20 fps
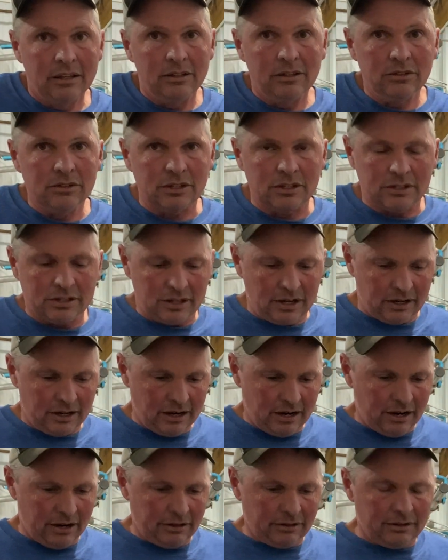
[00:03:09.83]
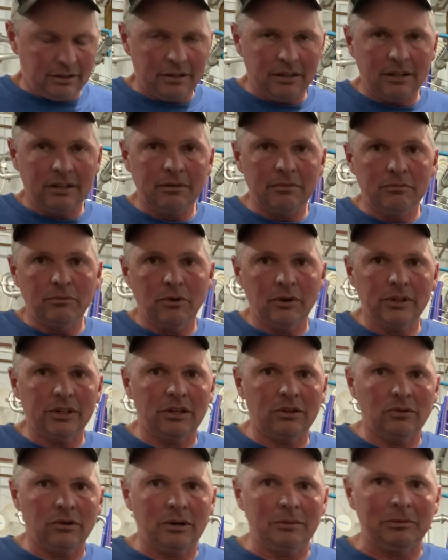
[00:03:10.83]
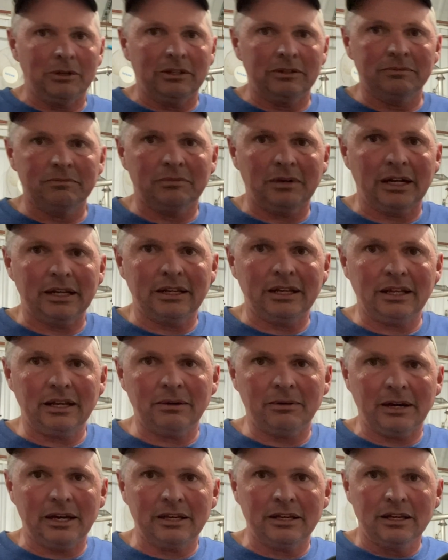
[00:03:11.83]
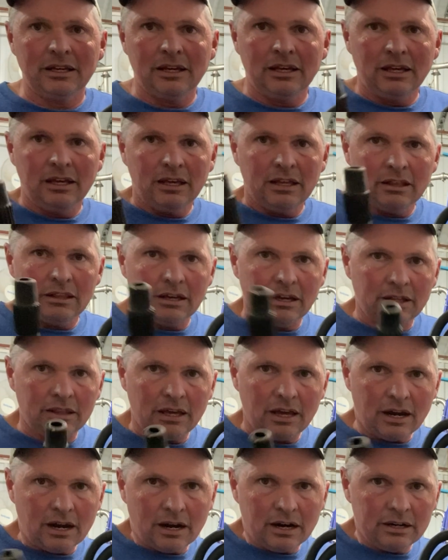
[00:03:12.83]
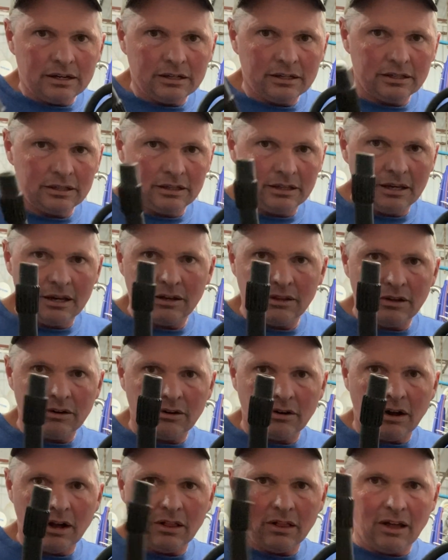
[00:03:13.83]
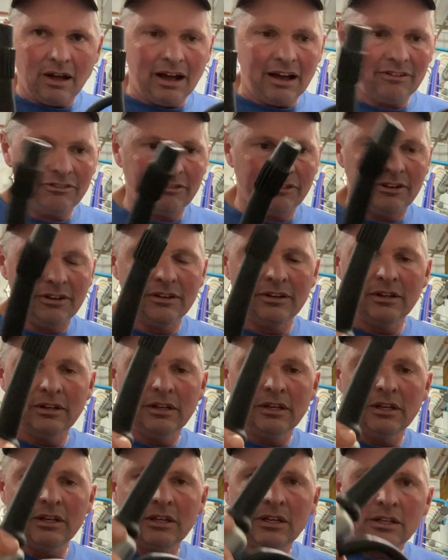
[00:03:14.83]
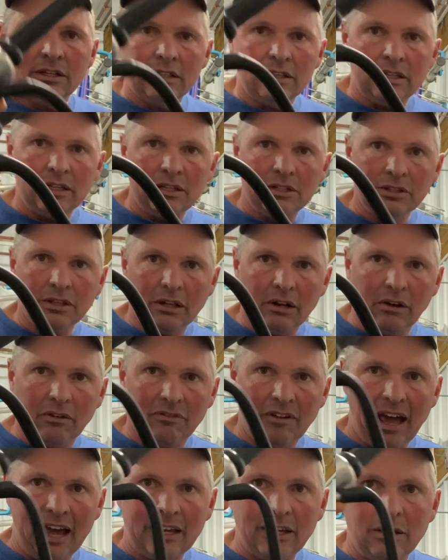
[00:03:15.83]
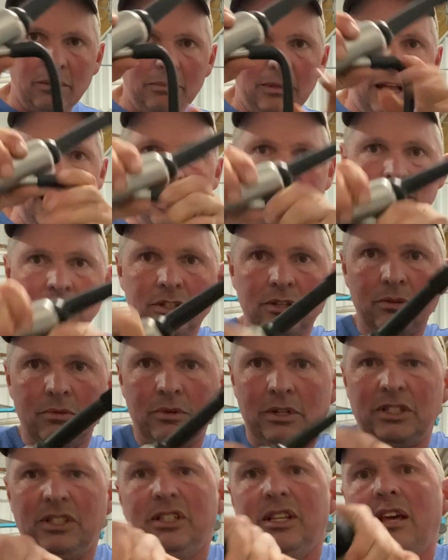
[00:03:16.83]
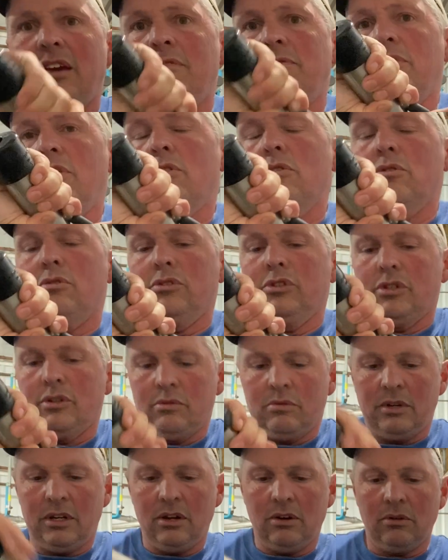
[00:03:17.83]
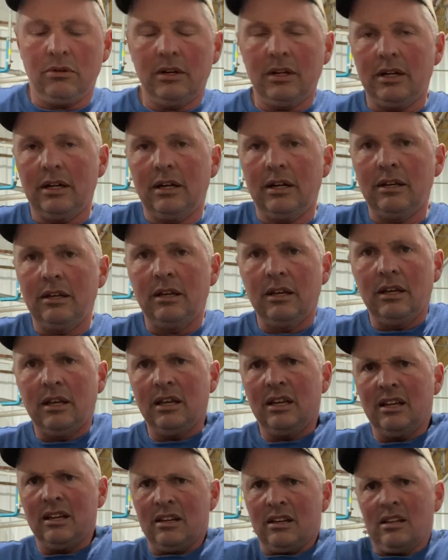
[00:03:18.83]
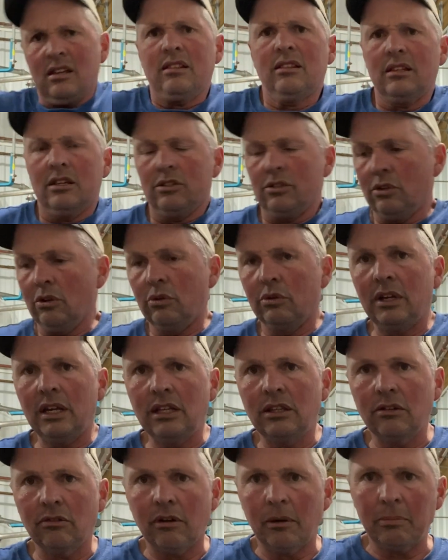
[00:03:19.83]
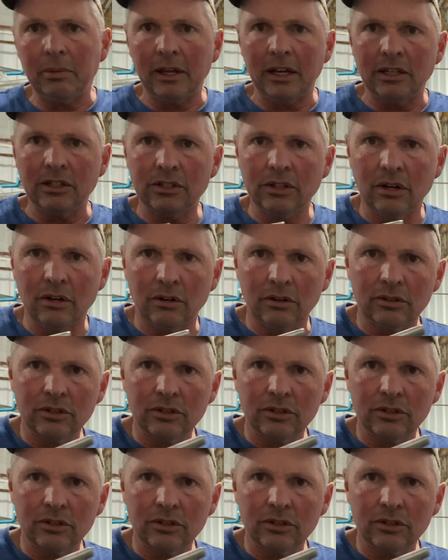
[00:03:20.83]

Those are stuck hard, more than normal. But anyway, there they are. There, they're all off. These little vacuum lines, we saved those. We don't, there's no need to replace those.